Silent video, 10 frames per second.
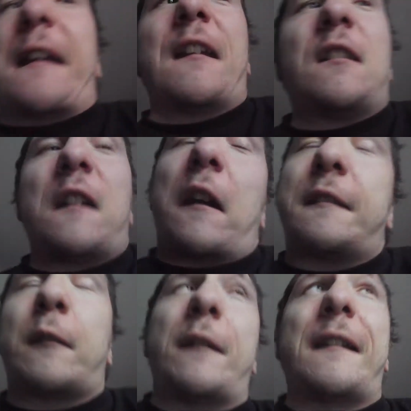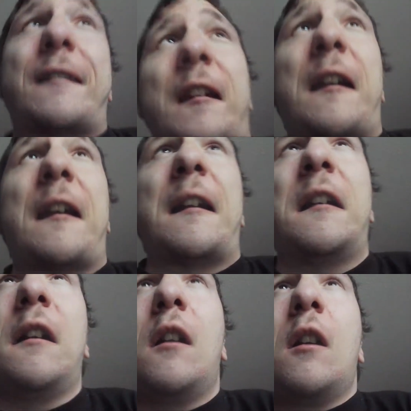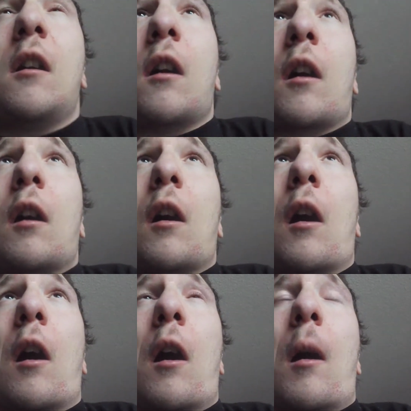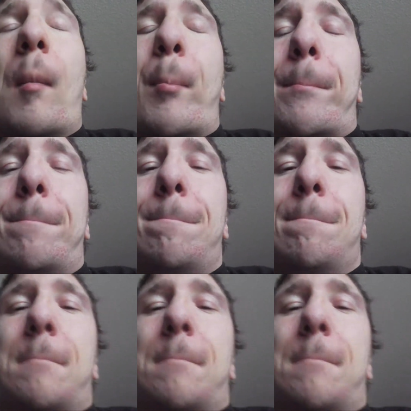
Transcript: and not do anything. Um,